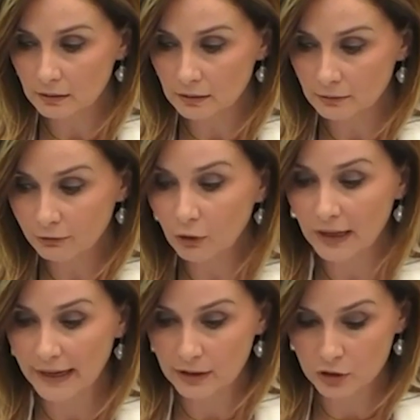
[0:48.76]
for
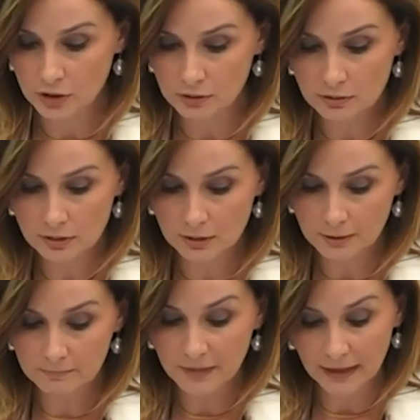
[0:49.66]
elections,
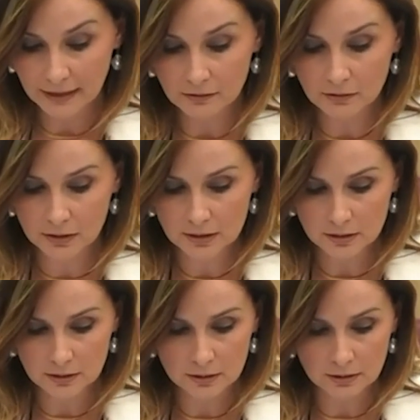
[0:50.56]
and this
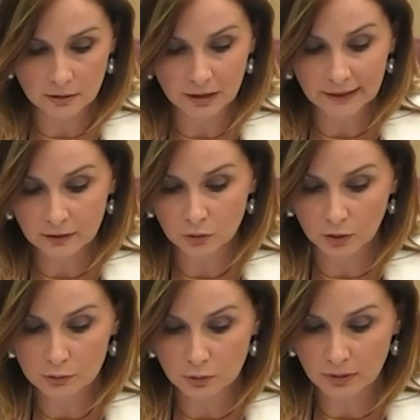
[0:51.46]
is linked
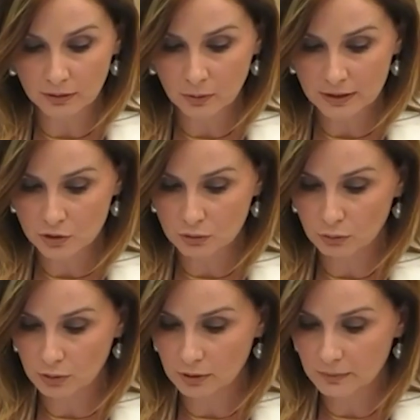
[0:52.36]
also with a question
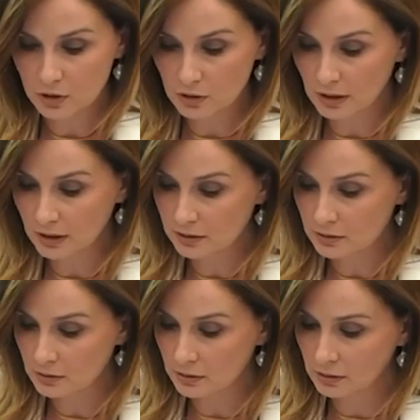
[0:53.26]
to the Commission and
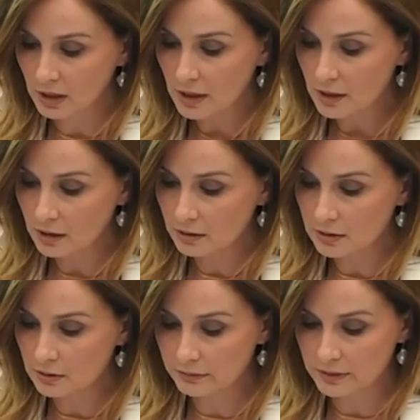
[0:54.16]
external
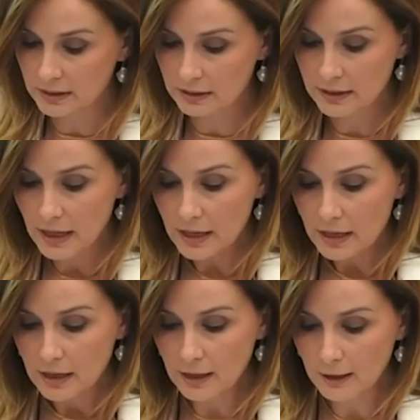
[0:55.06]
services.
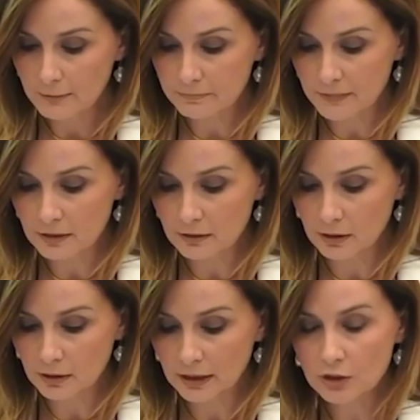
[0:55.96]

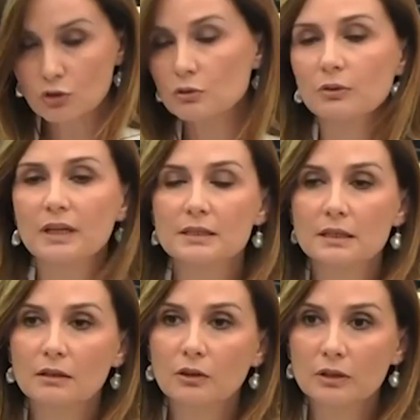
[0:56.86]
The issues raised
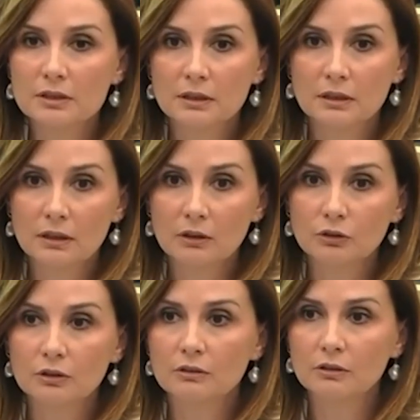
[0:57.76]
in the OSCE
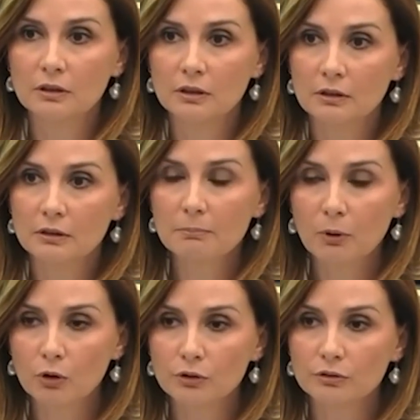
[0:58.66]
ODIHR
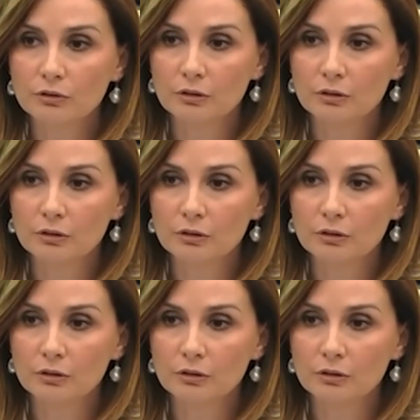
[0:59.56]
report